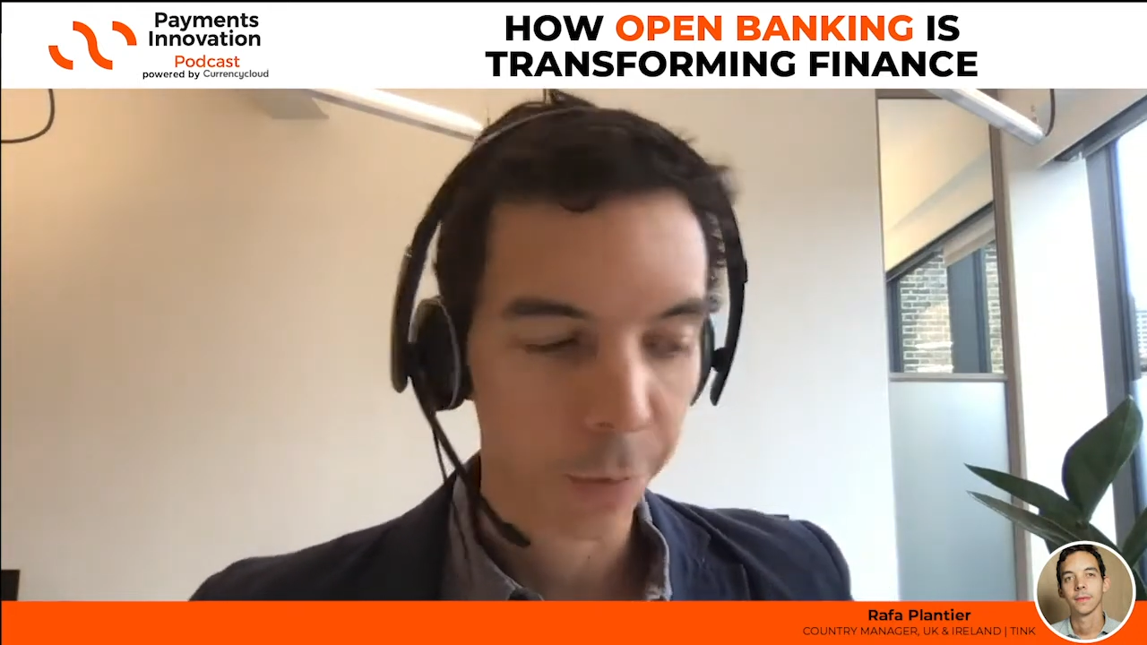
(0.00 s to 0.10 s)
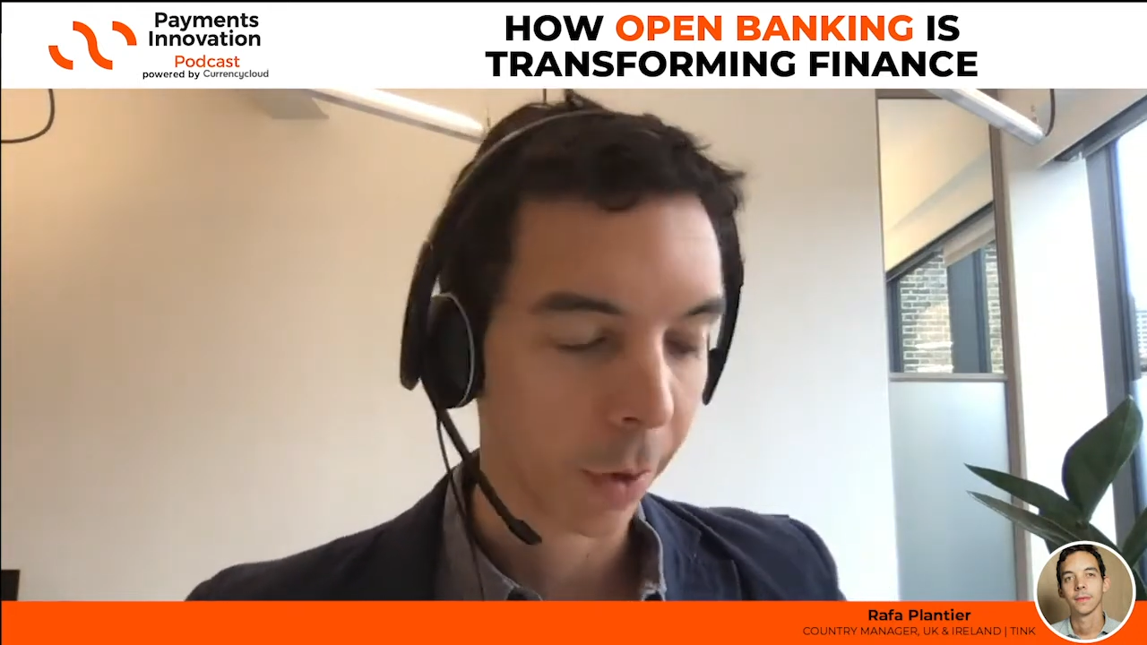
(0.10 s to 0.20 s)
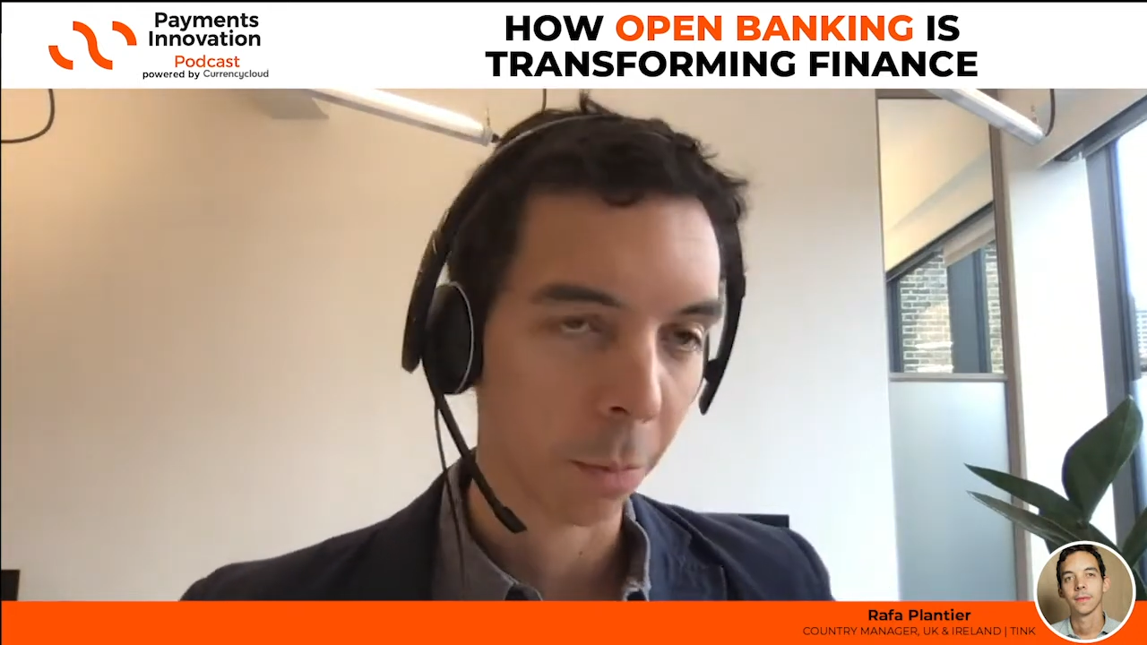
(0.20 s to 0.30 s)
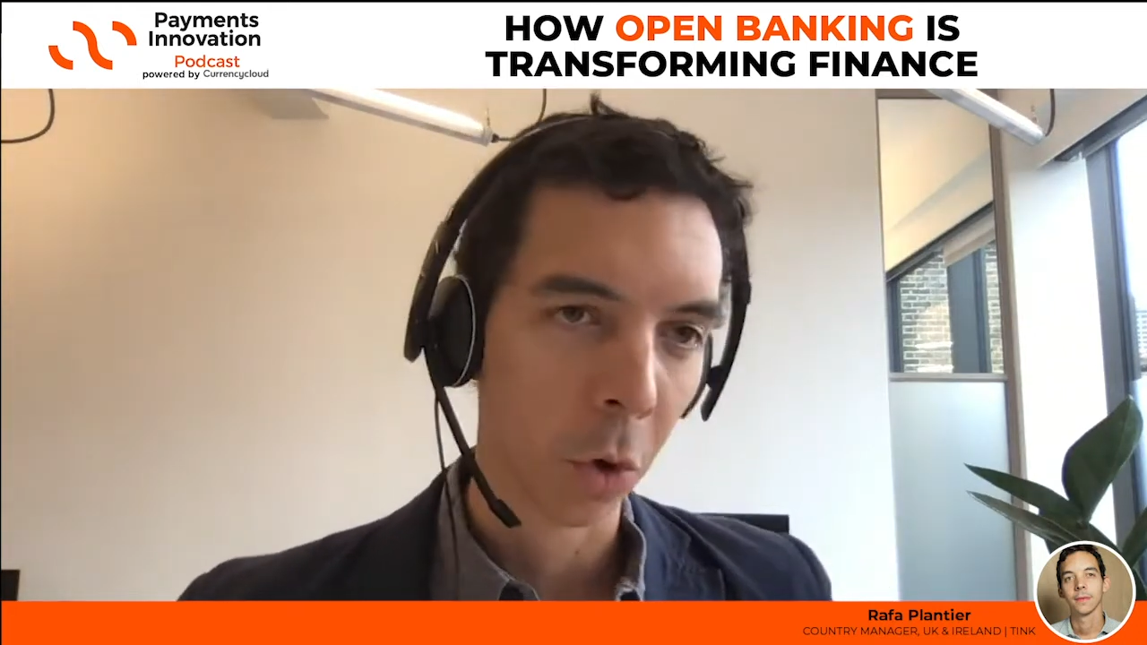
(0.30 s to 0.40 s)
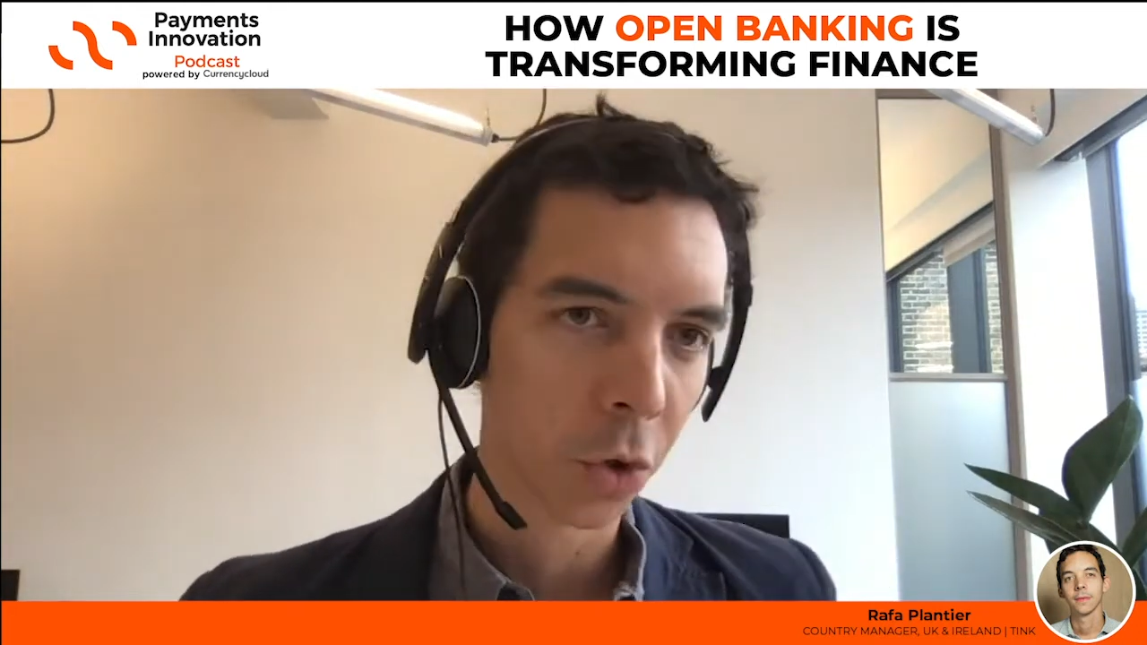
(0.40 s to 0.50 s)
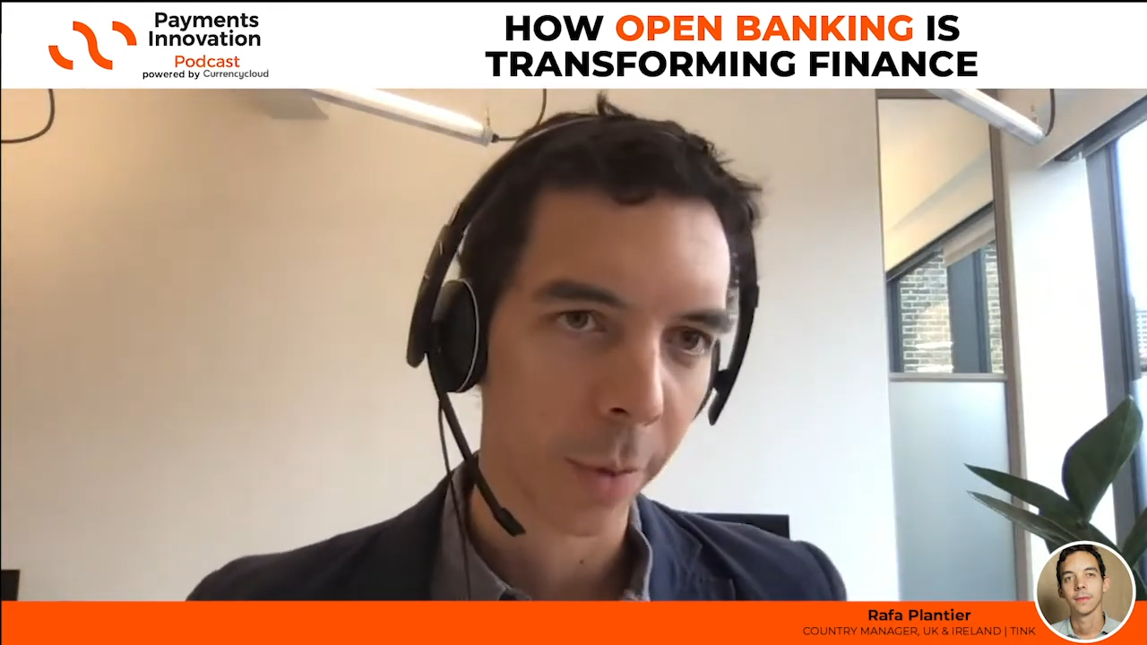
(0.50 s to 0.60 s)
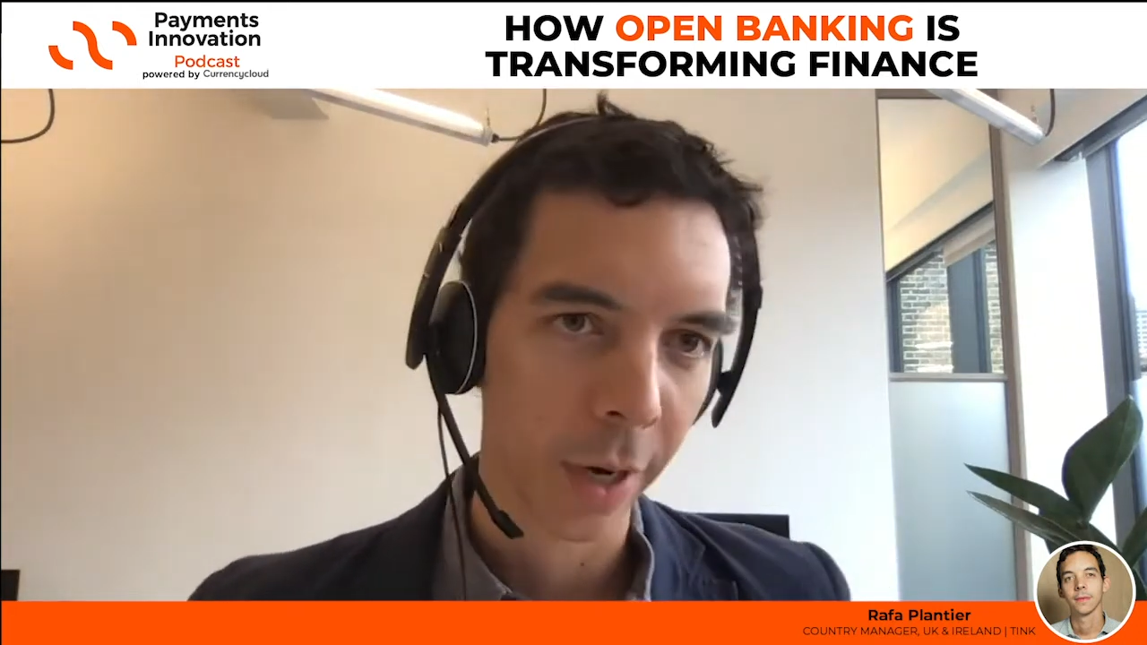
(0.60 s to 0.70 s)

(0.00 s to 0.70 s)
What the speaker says: I spent most of my